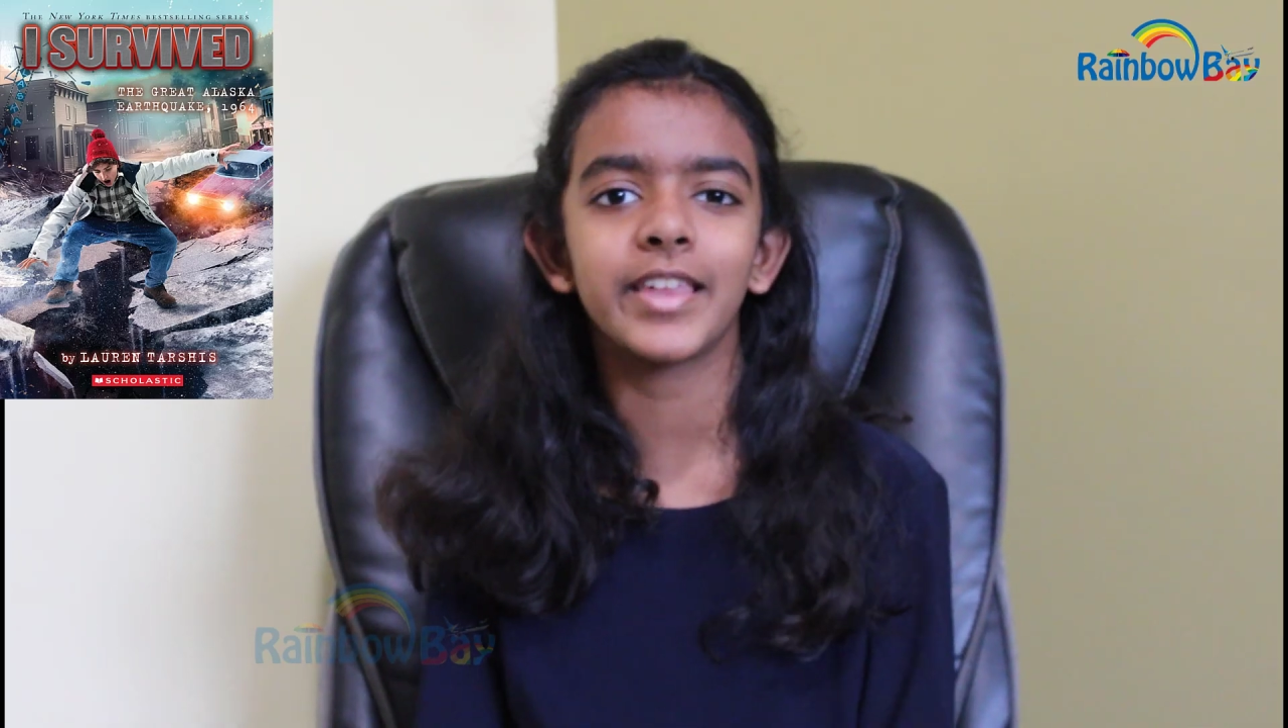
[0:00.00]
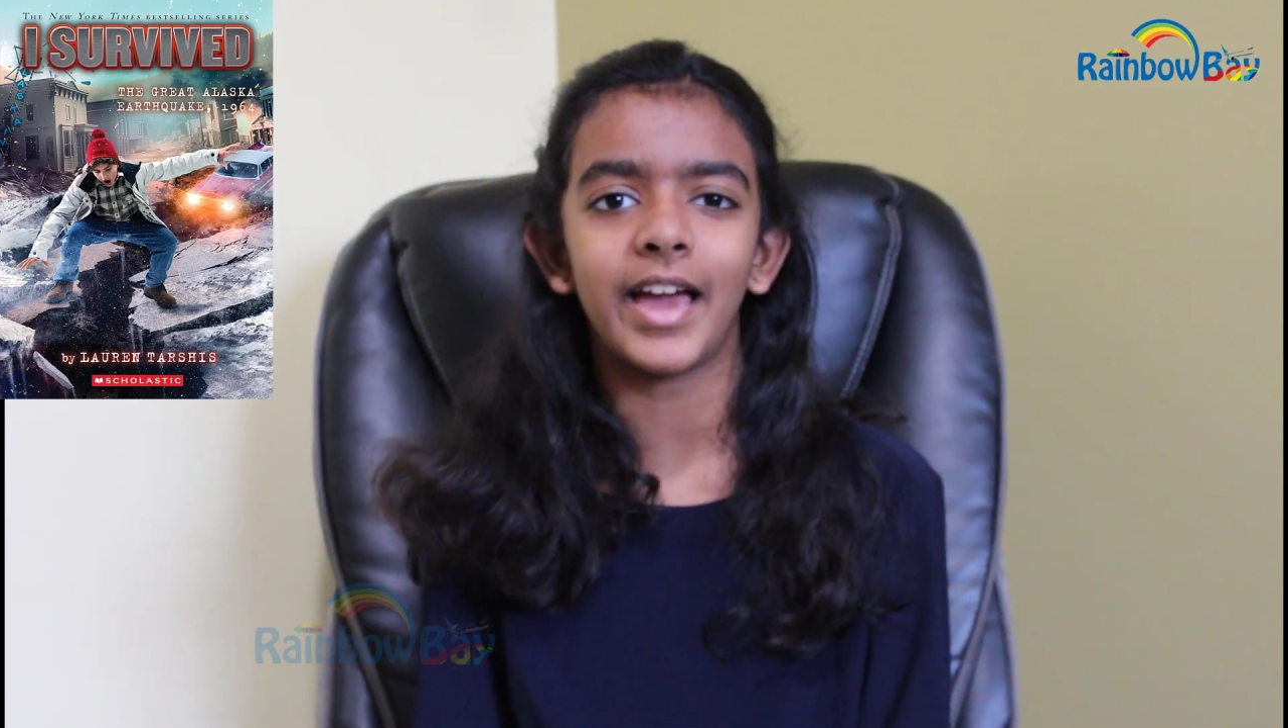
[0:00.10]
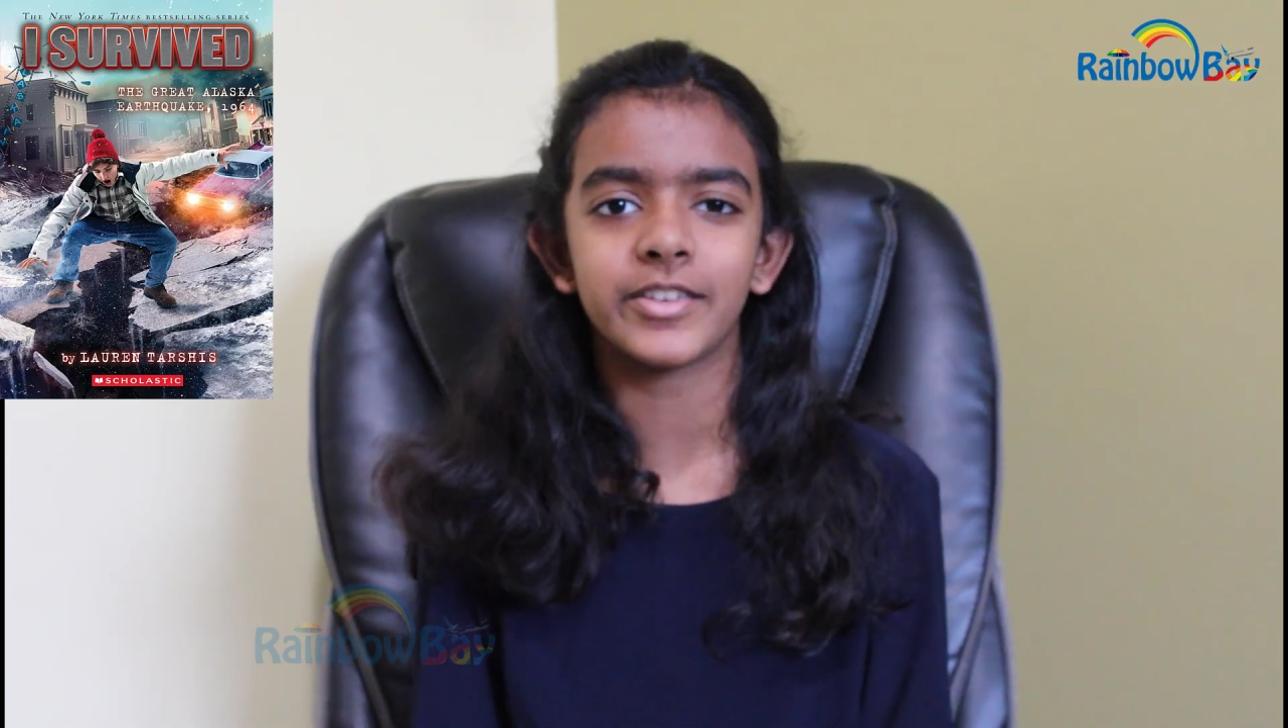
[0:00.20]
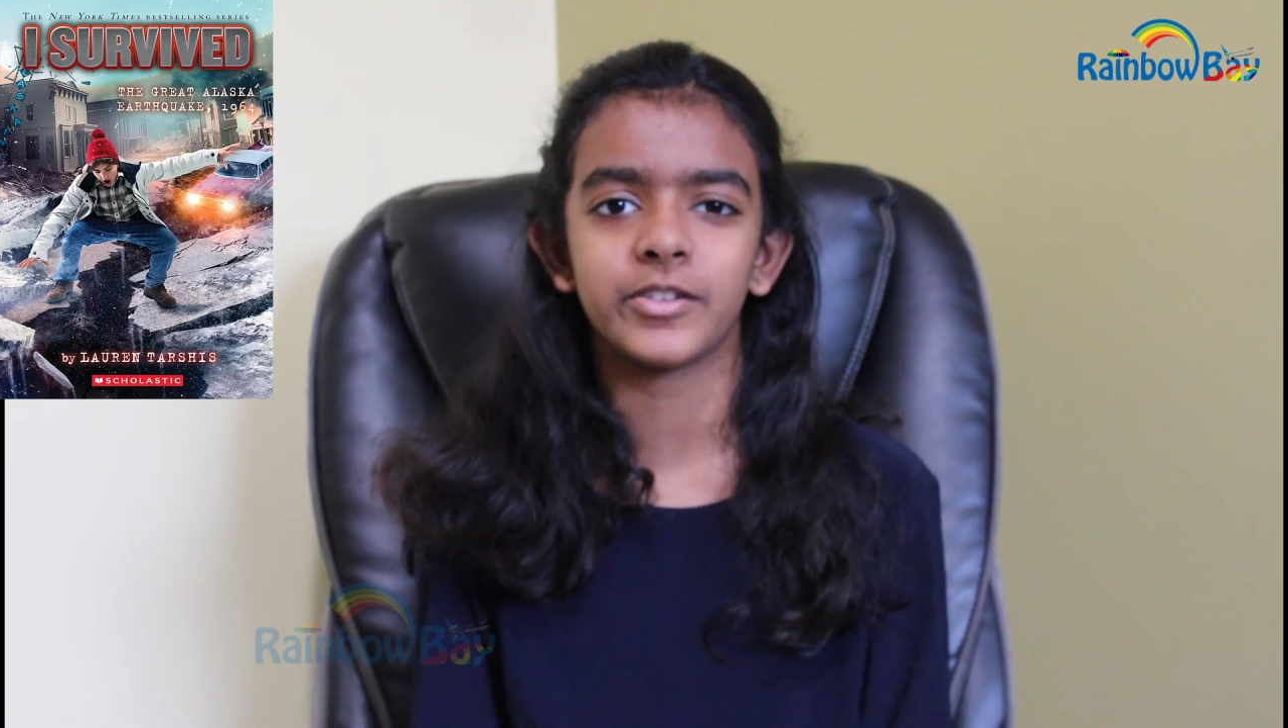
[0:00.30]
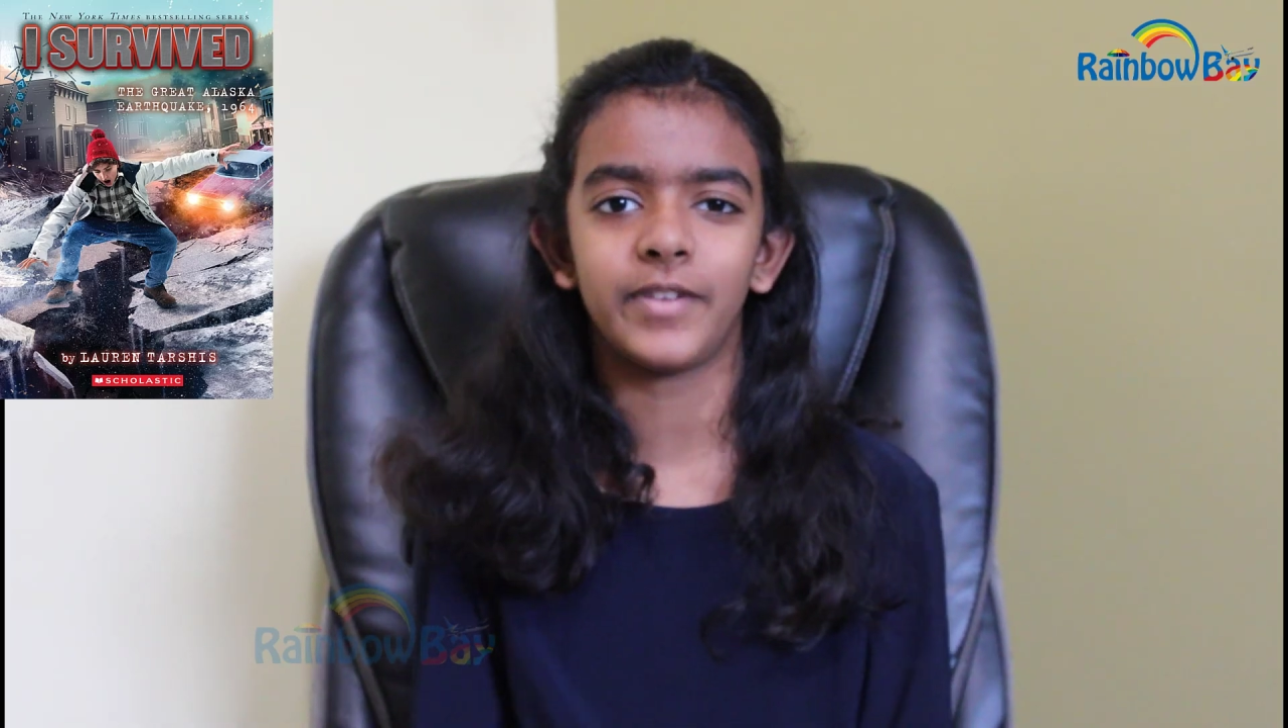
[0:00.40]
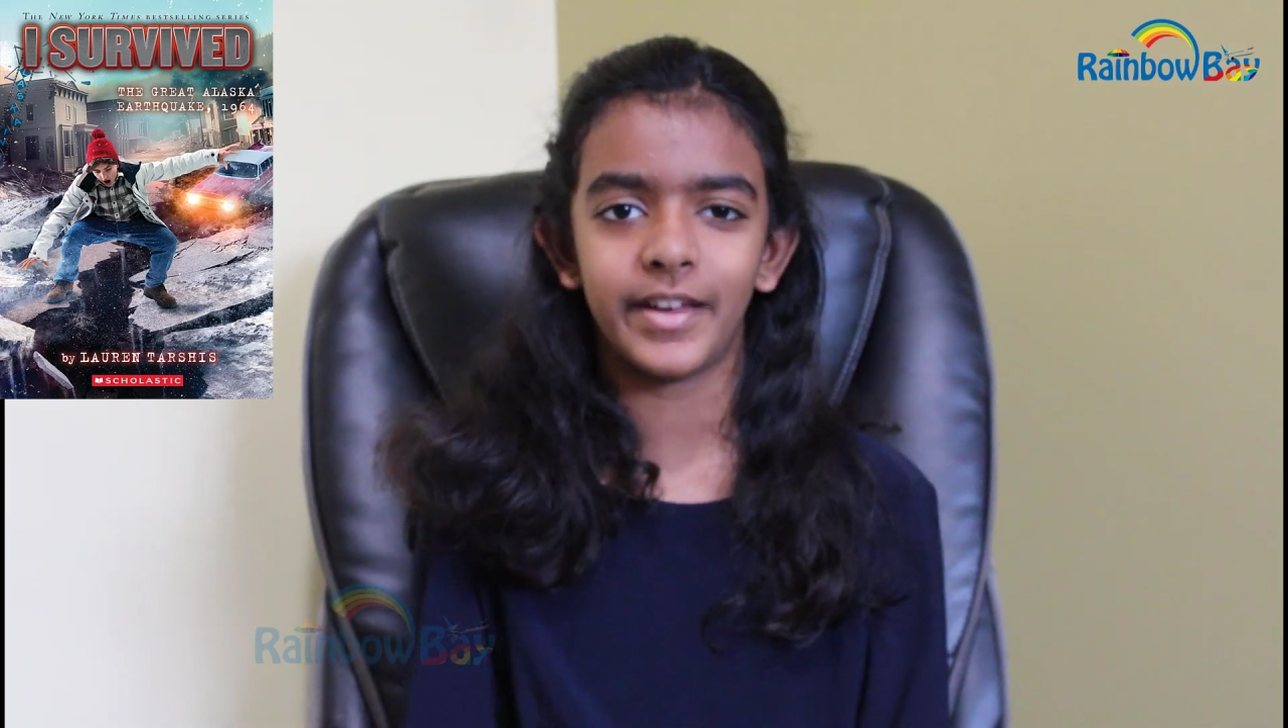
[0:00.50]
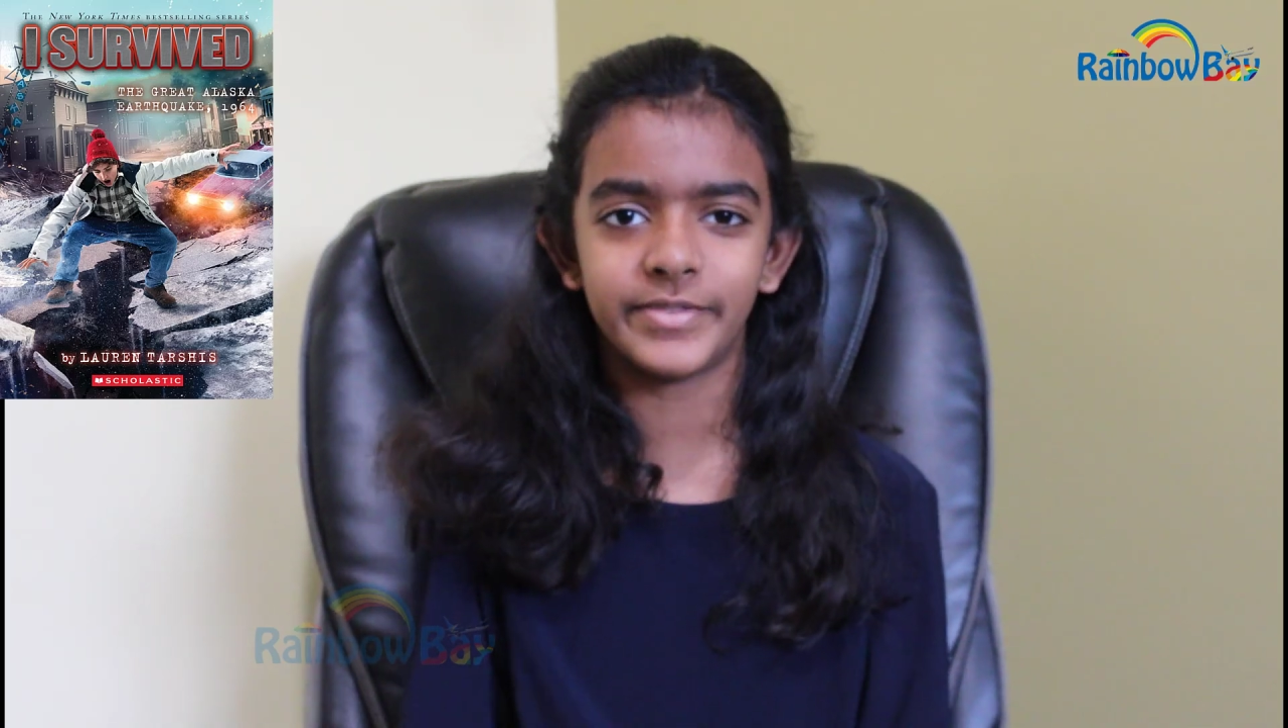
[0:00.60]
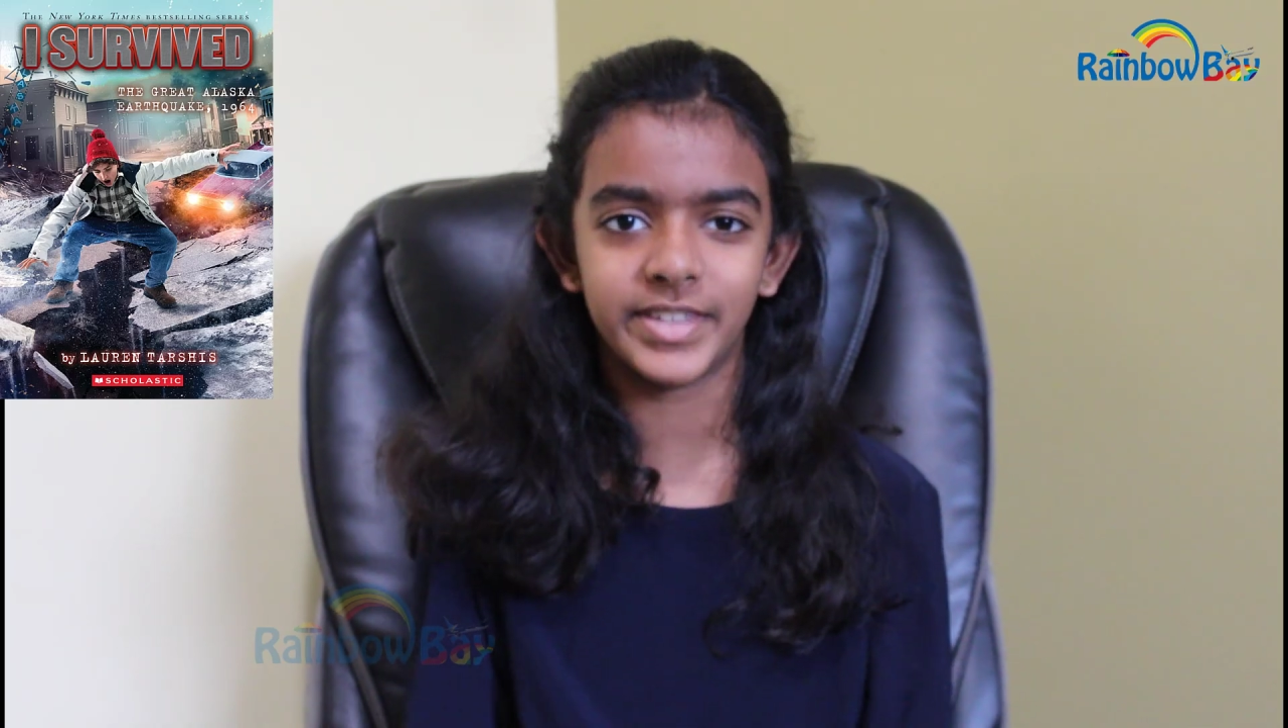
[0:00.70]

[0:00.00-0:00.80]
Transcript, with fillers: the I Survived